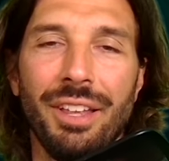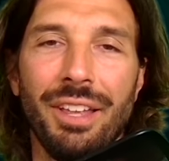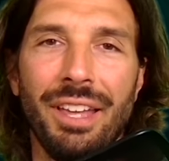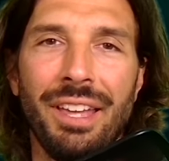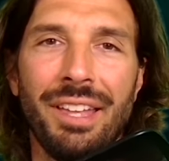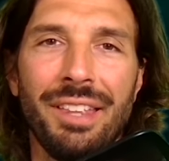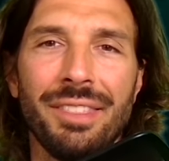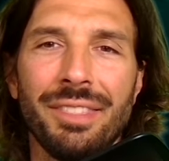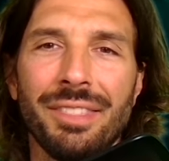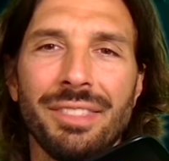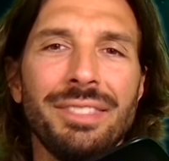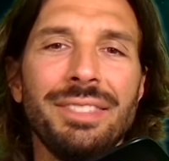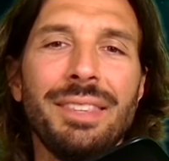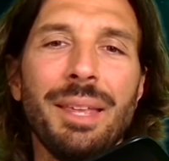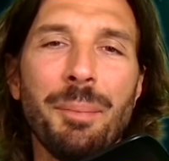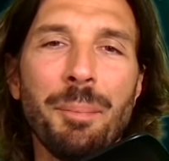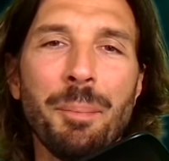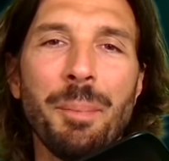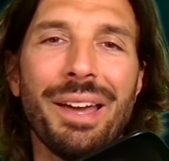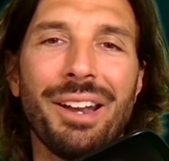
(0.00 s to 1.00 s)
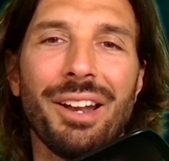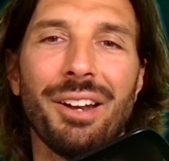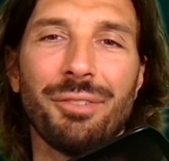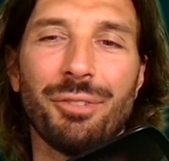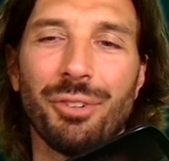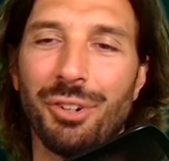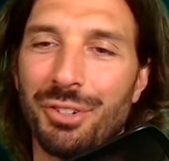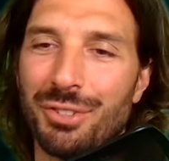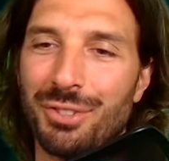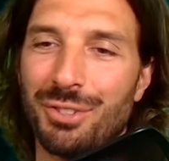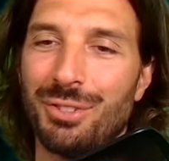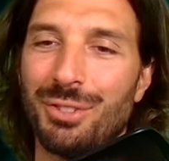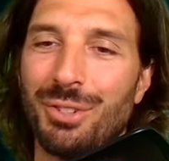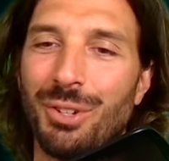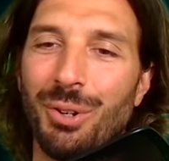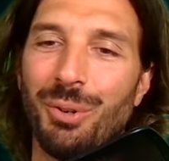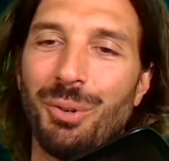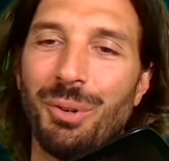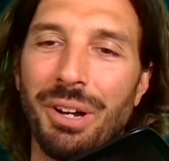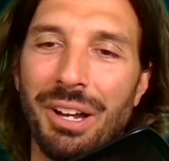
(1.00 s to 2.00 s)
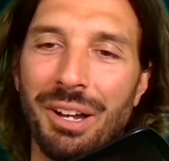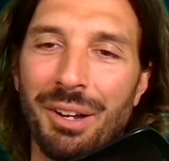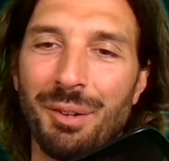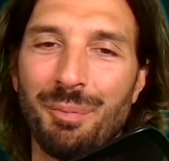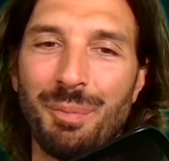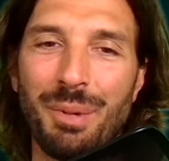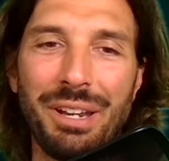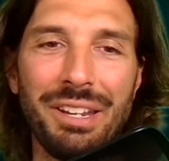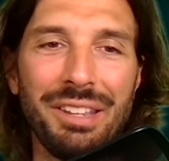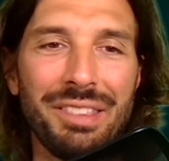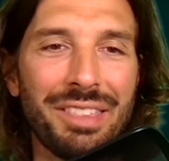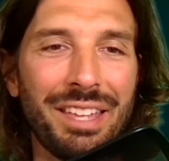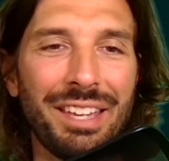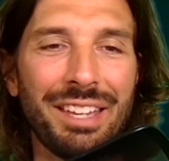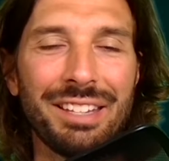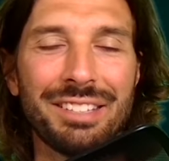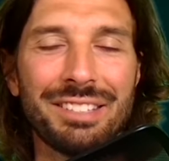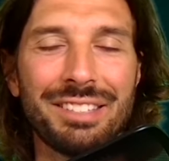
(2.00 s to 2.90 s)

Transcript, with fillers: in the metaverse. So uh, many thanks.